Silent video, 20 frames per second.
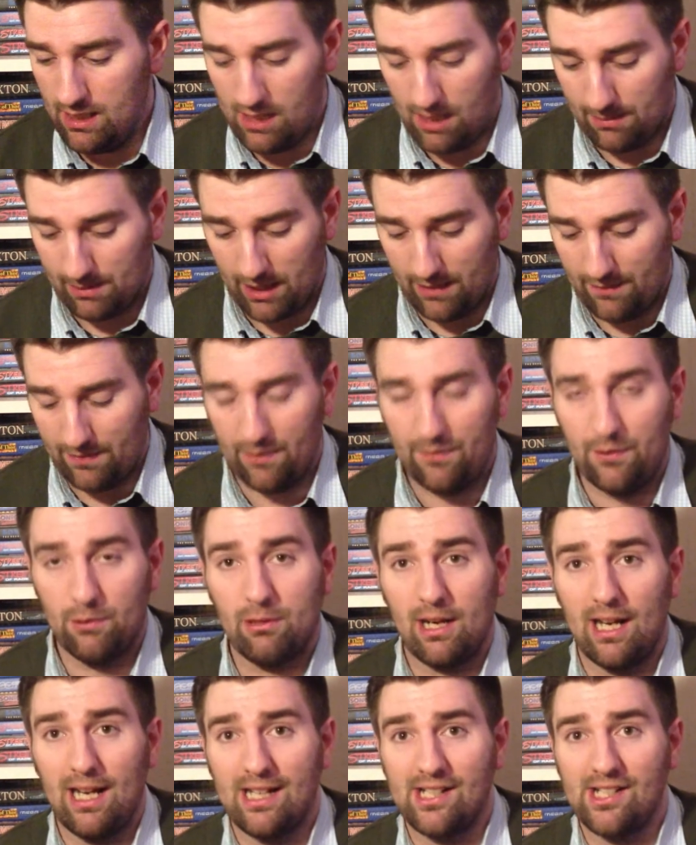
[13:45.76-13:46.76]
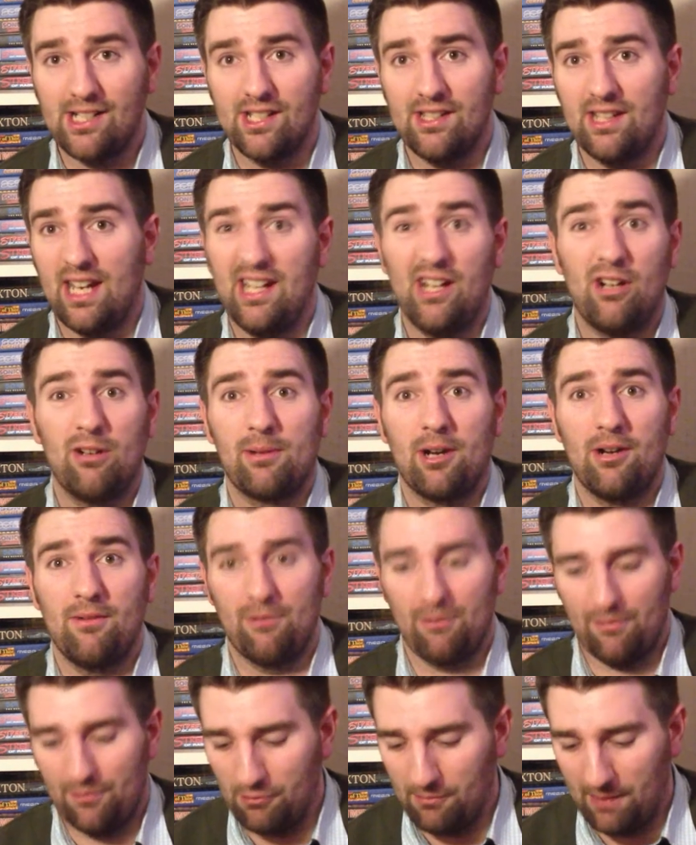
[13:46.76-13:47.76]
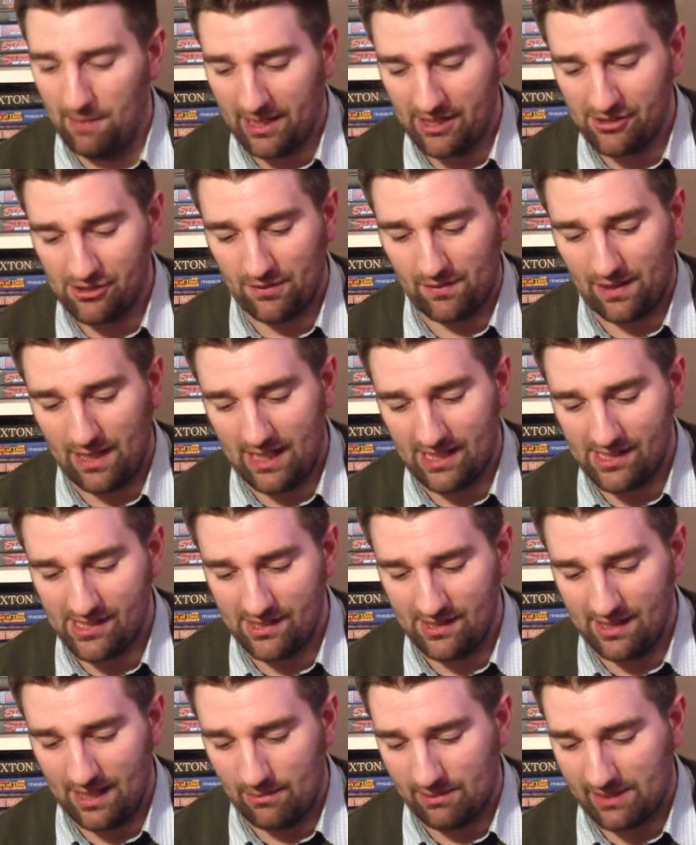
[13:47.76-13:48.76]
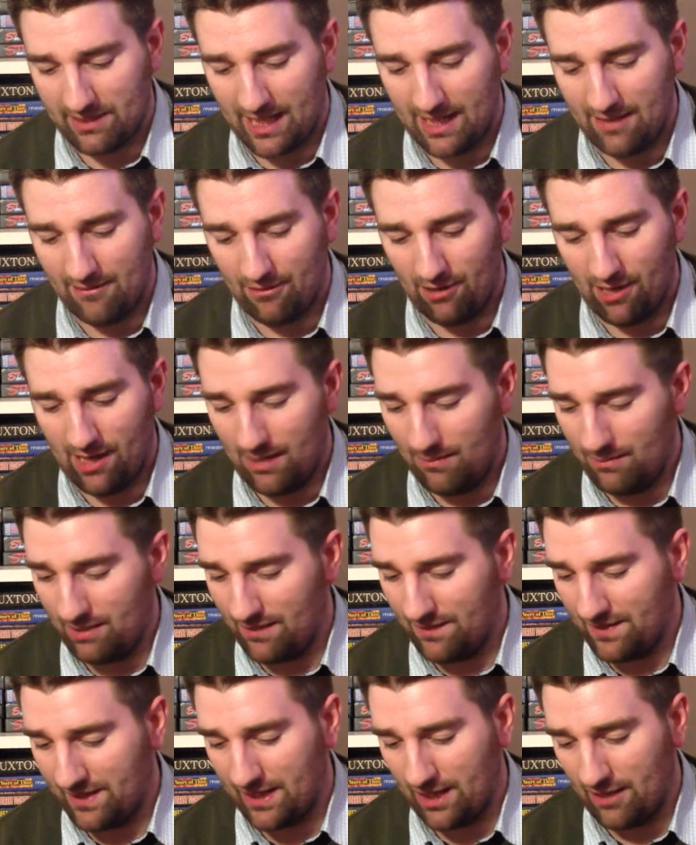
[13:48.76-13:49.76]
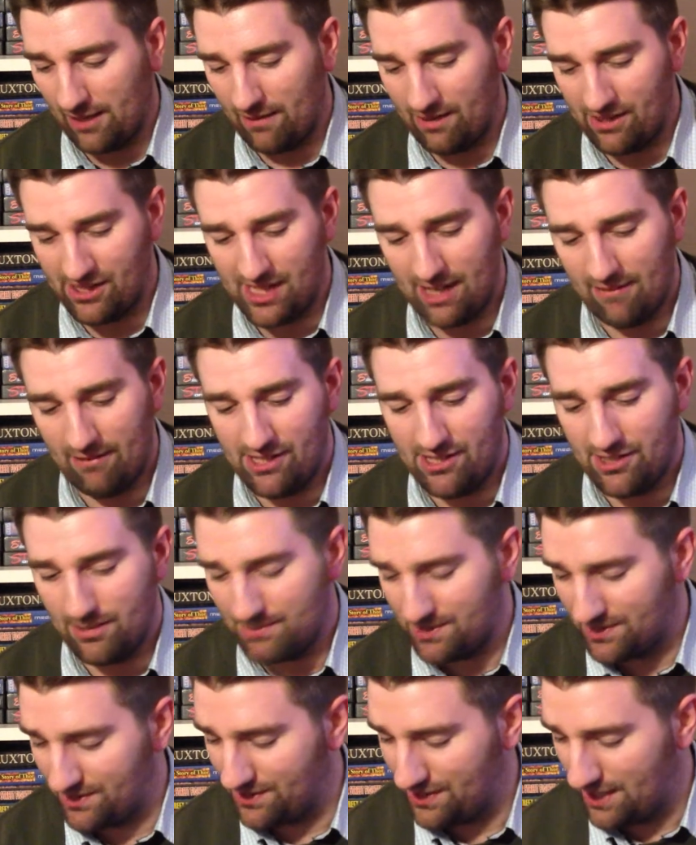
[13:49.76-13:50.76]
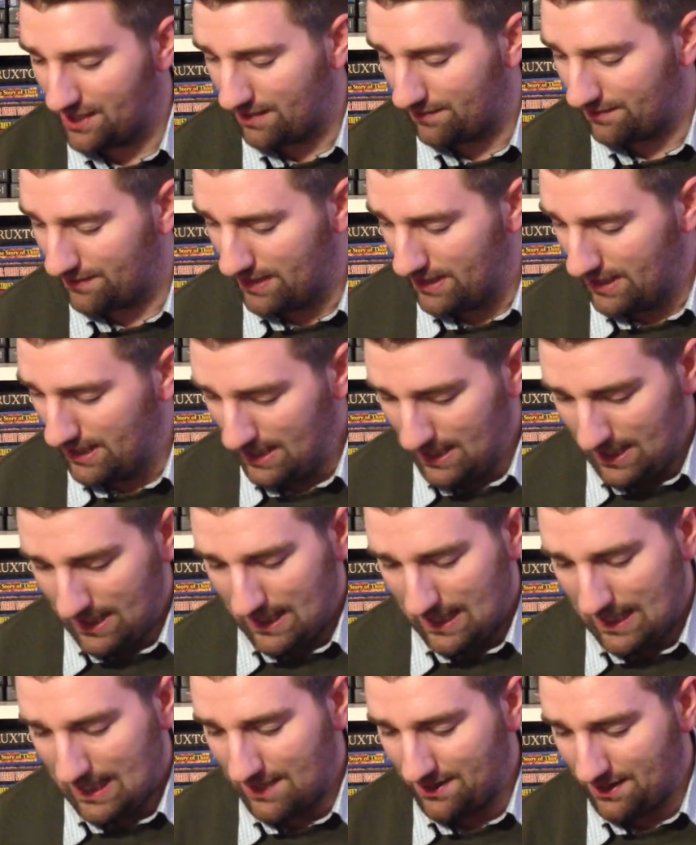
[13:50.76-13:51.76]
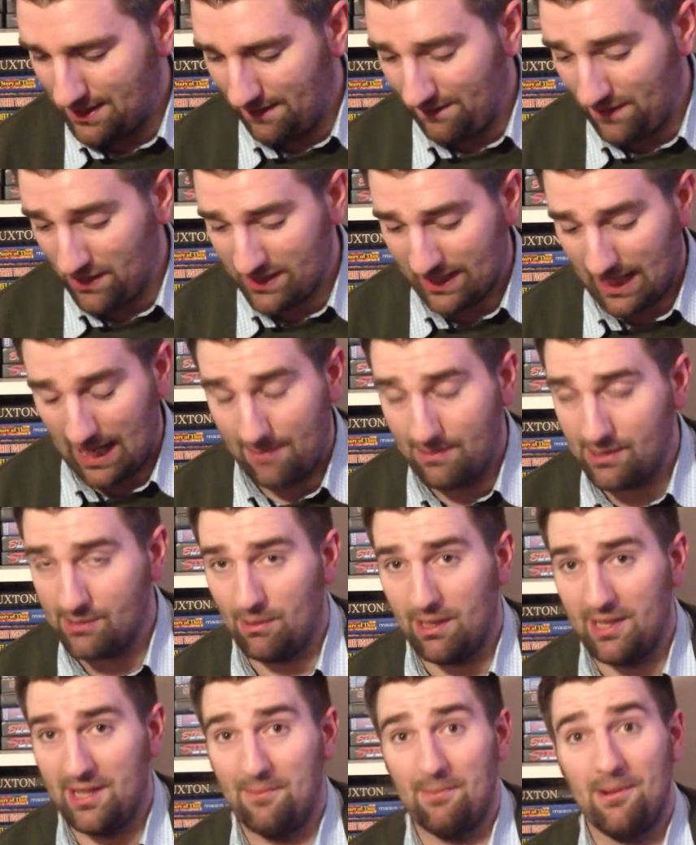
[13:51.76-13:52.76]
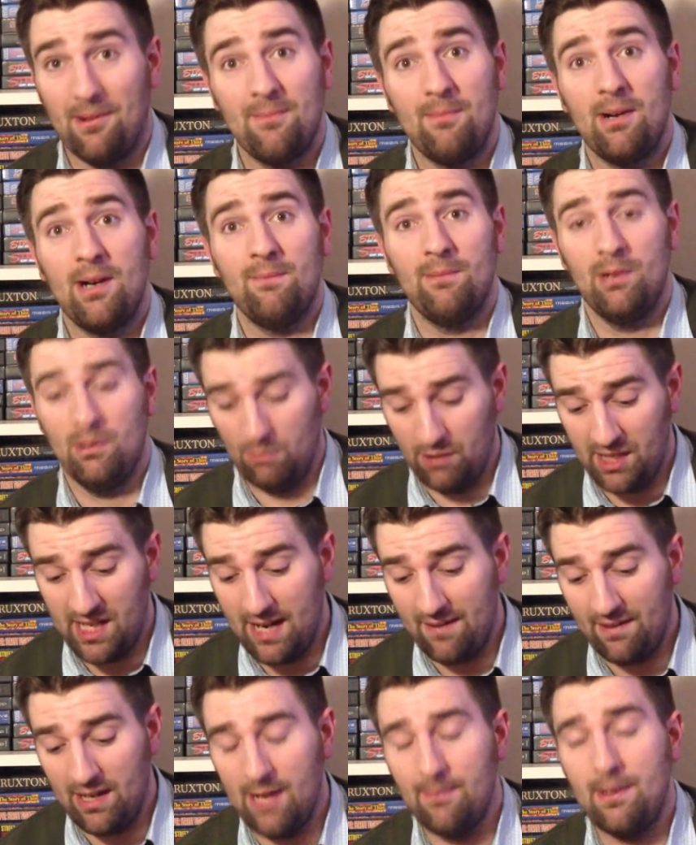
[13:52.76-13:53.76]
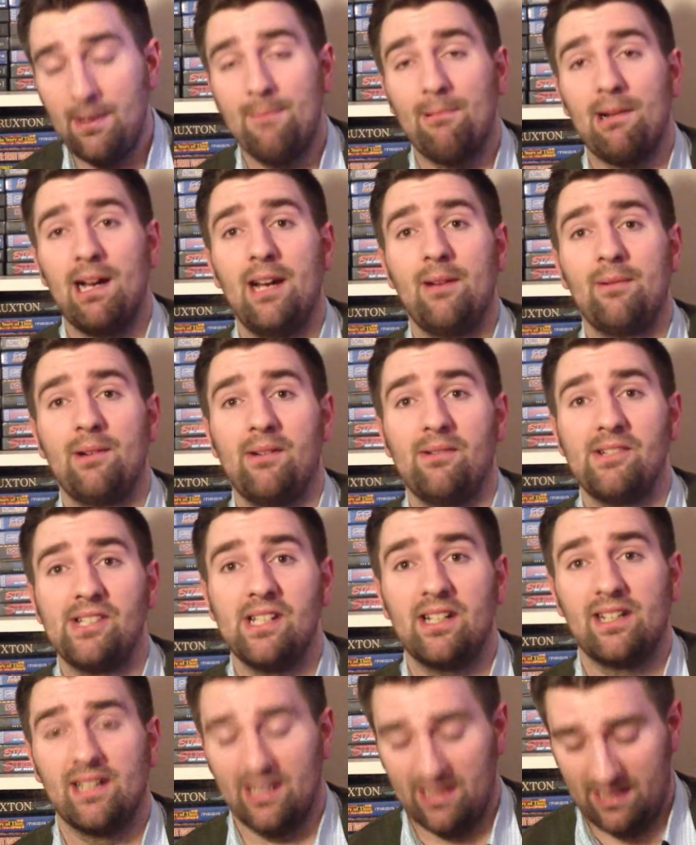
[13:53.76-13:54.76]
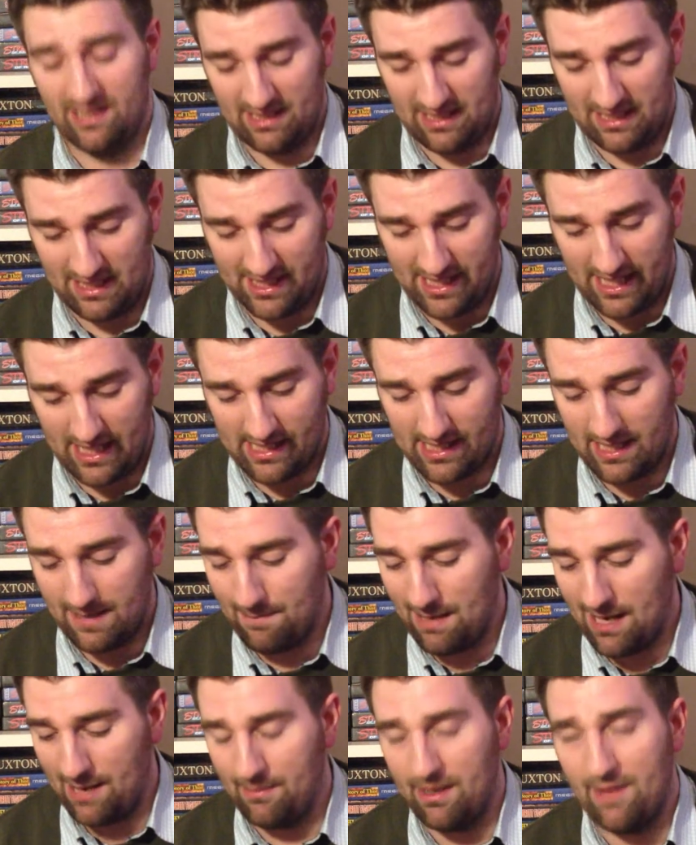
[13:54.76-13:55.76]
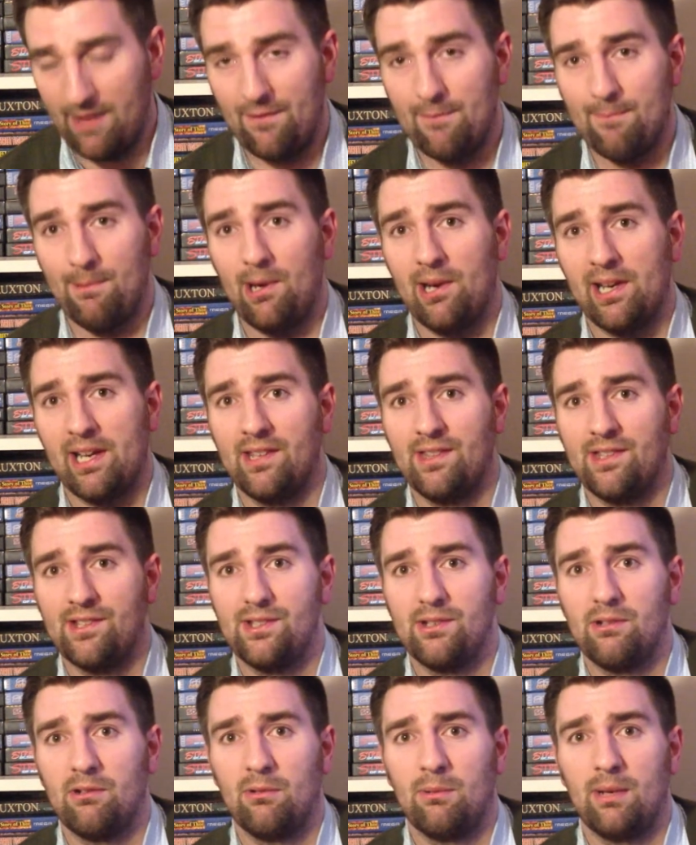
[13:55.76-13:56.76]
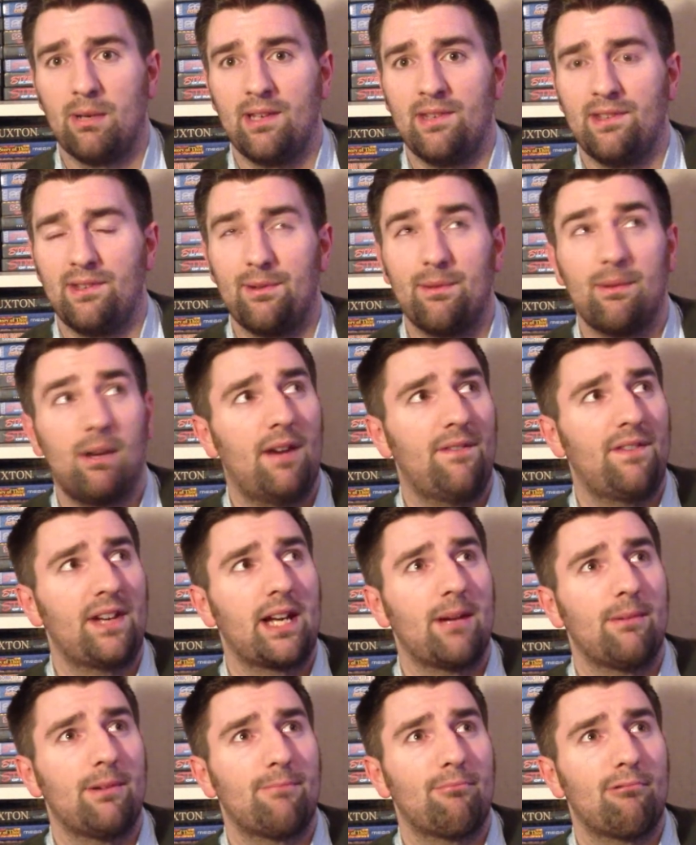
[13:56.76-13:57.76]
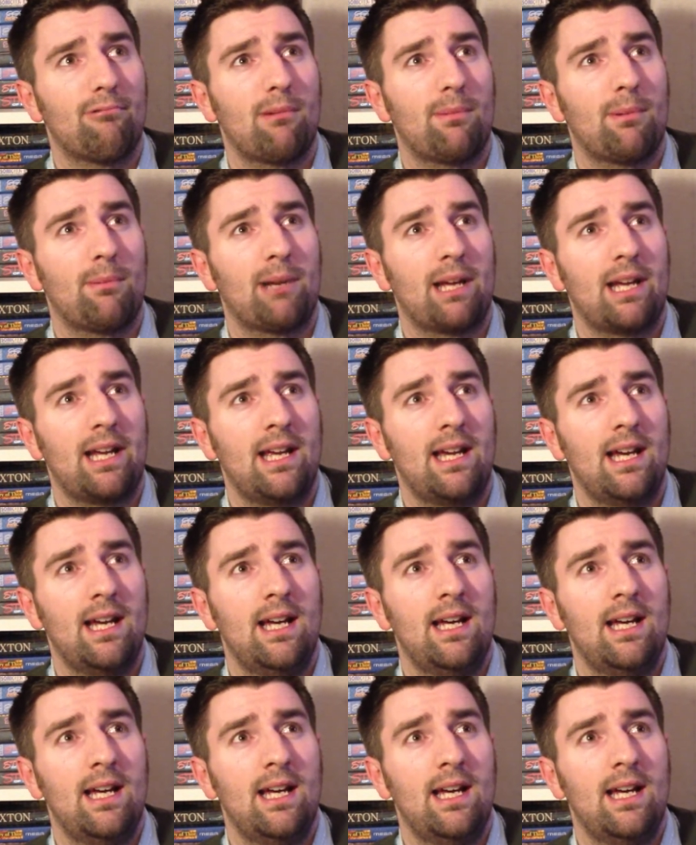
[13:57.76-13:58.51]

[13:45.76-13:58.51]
I'm going for a full collection. They know I'm going for a full Megadrive collection. They always keep their eye out whenever they go around charity shops and stuff. And the first game is one that my mum would never let me play when I was younger, and she actually banned me from buying in the store once. I think it was probably